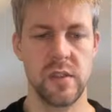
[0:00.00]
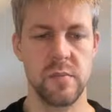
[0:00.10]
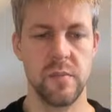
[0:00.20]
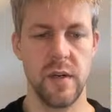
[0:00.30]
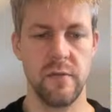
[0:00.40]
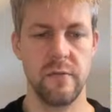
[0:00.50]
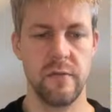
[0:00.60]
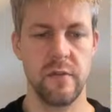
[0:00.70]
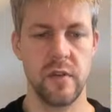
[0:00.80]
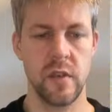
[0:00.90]
pref,
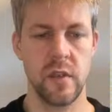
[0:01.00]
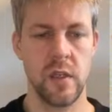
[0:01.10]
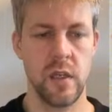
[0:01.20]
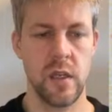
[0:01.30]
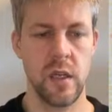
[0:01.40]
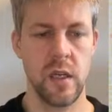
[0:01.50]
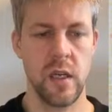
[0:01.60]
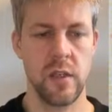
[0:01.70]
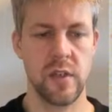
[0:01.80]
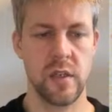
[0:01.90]

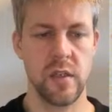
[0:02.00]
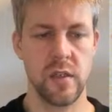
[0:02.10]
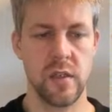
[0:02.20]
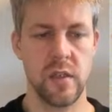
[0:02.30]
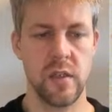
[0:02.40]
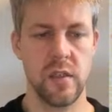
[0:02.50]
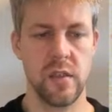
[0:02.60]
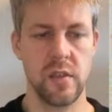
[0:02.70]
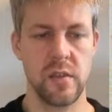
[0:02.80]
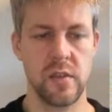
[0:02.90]
and target
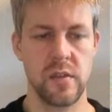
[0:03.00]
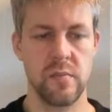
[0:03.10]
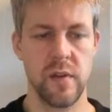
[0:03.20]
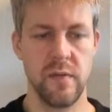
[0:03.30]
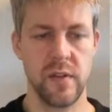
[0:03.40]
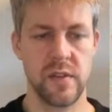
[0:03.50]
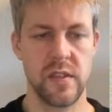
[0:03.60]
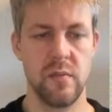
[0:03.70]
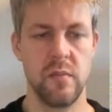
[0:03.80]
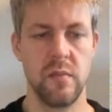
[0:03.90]
is prefix
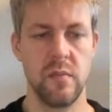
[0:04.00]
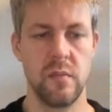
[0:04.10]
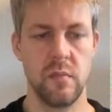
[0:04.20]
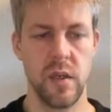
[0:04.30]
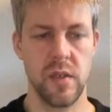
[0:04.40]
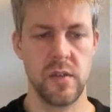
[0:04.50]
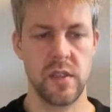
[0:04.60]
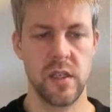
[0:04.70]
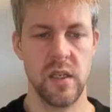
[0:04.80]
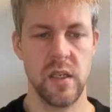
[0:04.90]
sum minus
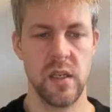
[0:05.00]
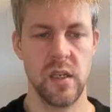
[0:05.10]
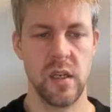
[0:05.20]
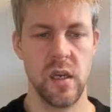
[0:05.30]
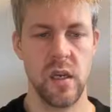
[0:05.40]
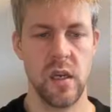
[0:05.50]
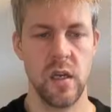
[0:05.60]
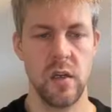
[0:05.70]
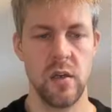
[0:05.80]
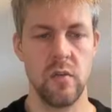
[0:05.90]
k.
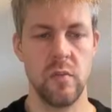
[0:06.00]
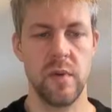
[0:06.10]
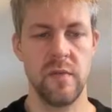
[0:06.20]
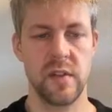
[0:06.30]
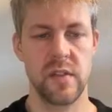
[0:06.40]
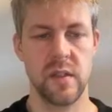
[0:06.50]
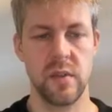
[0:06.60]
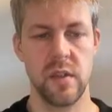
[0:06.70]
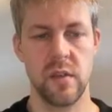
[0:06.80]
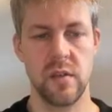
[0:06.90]
No, prefix sum
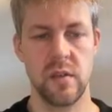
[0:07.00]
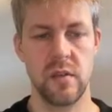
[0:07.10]
here.